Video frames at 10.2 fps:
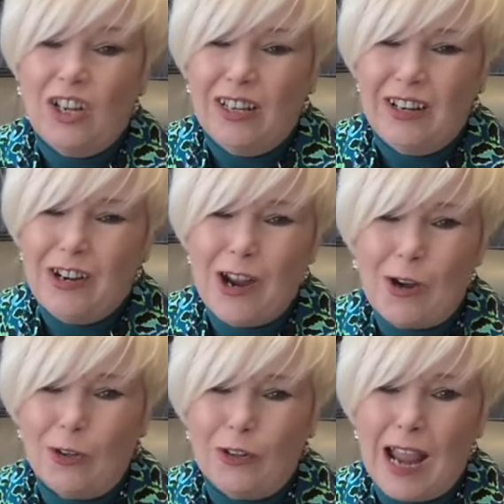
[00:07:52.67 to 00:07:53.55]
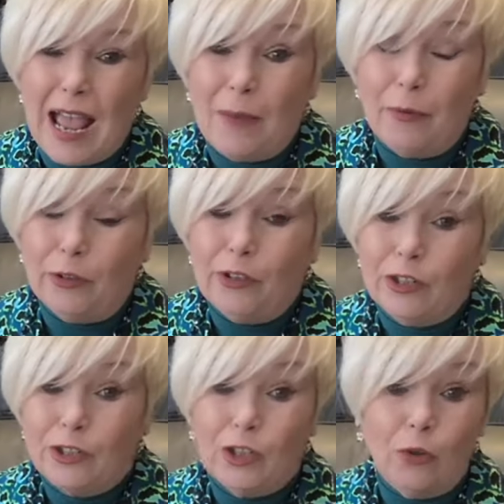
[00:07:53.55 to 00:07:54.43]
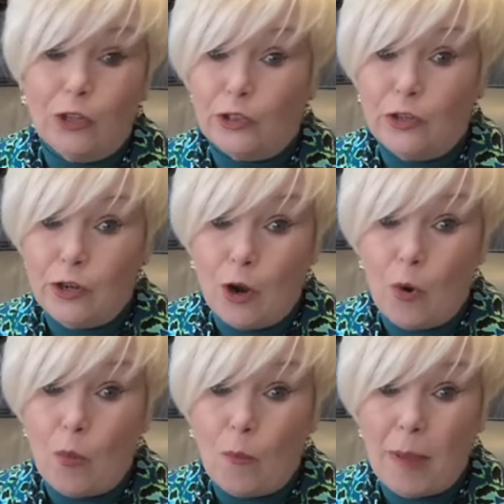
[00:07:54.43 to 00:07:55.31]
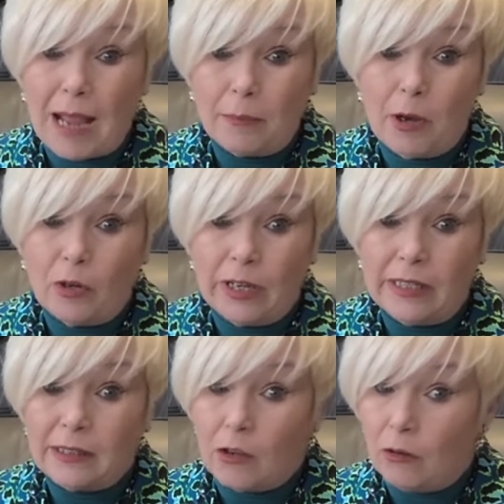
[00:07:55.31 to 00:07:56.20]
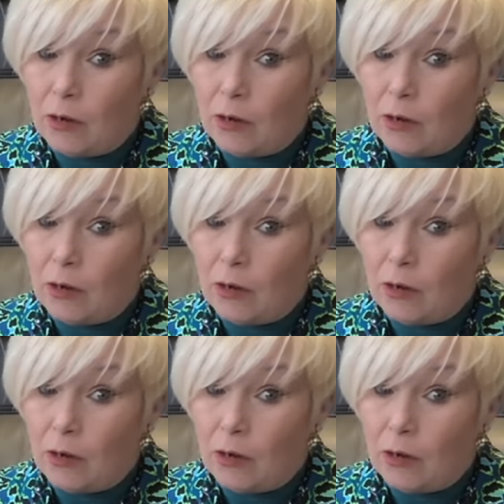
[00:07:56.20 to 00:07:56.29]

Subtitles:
Not going to happen. So there's no back pockets on